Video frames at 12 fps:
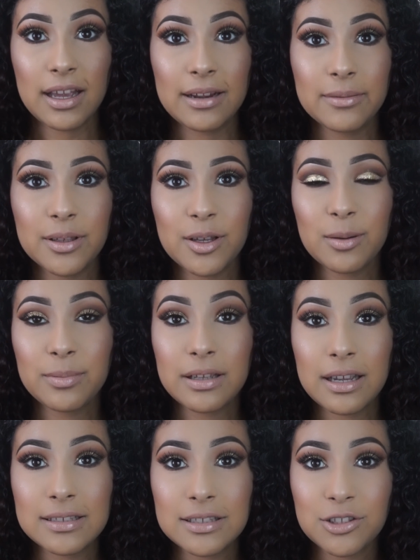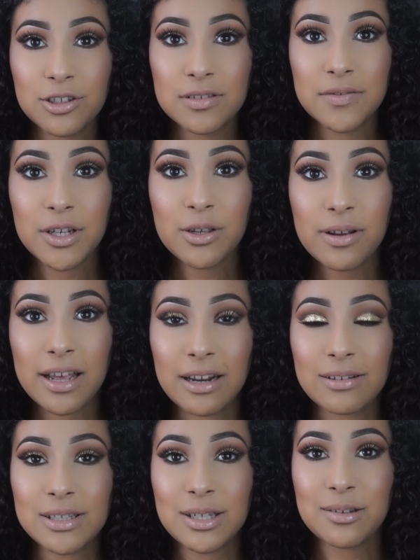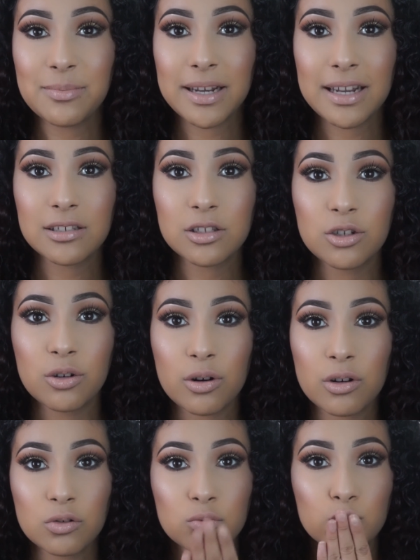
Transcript: I really hope you guys enjoyed this video, and I'll see you in my next tutorial.